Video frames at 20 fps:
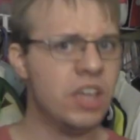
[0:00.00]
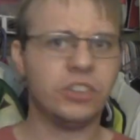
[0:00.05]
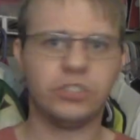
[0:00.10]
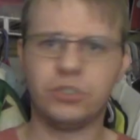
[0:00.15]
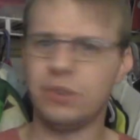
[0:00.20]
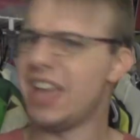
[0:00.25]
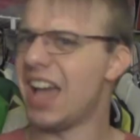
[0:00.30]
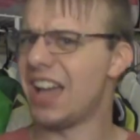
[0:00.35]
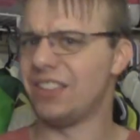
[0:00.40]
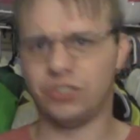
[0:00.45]

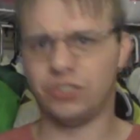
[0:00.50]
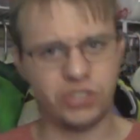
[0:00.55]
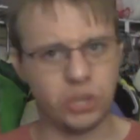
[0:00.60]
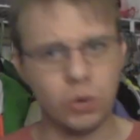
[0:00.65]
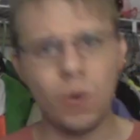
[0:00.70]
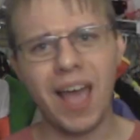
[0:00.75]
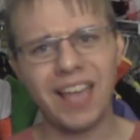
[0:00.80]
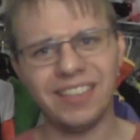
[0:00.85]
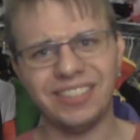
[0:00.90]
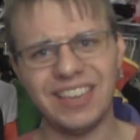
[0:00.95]
So yeah,
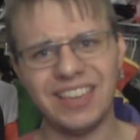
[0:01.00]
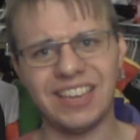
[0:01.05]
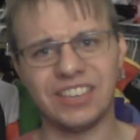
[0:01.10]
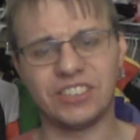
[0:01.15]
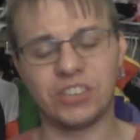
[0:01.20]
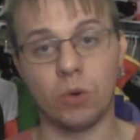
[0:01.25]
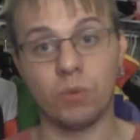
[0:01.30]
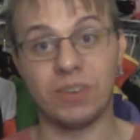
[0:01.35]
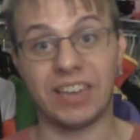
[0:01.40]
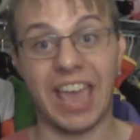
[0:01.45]
do I think
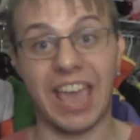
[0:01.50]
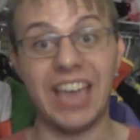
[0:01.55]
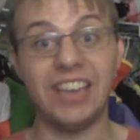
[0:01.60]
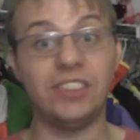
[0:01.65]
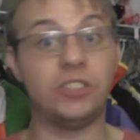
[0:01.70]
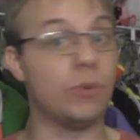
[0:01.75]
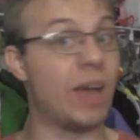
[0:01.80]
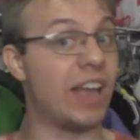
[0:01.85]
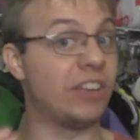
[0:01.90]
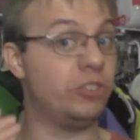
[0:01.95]
it's okay
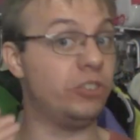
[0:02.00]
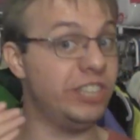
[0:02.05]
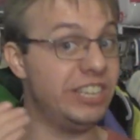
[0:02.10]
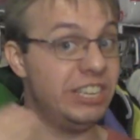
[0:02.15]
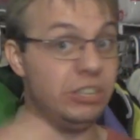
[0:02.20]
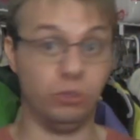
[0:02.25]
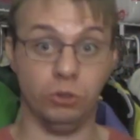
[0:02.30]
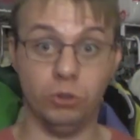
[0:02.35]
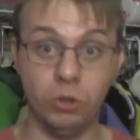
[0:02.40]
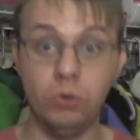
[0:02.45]
to
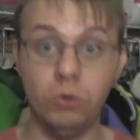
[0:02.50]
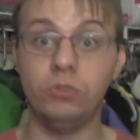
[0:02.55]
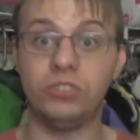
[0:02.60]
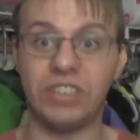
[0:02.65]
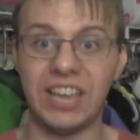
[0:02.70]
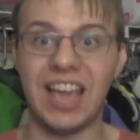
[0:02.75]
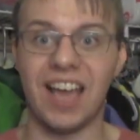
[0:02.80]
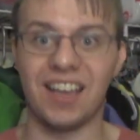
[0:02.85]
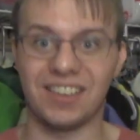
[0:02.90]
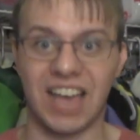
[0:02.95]
actually lose
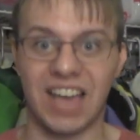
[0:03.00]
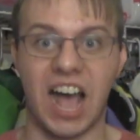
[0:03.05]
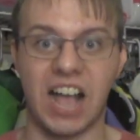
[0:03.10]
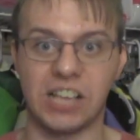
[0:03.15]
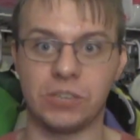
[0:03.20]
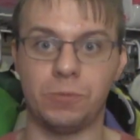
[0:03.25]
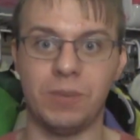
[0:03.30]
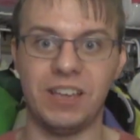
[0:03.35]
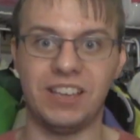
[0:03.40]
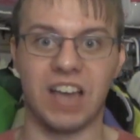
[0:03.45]
a
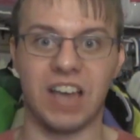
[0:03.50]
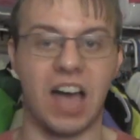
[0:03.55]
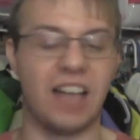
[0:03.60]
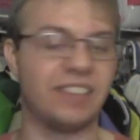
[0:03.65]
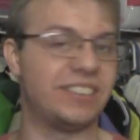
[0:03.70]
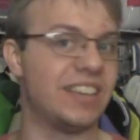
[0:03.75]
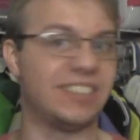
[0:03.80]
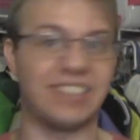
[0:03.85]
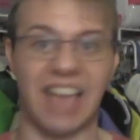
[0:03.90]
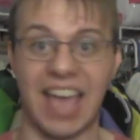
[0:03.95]
cosplay
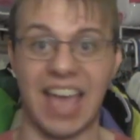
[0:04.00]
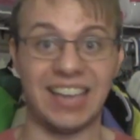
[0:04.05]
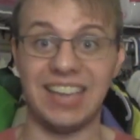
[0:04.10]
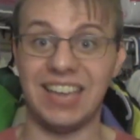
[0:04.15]
contest at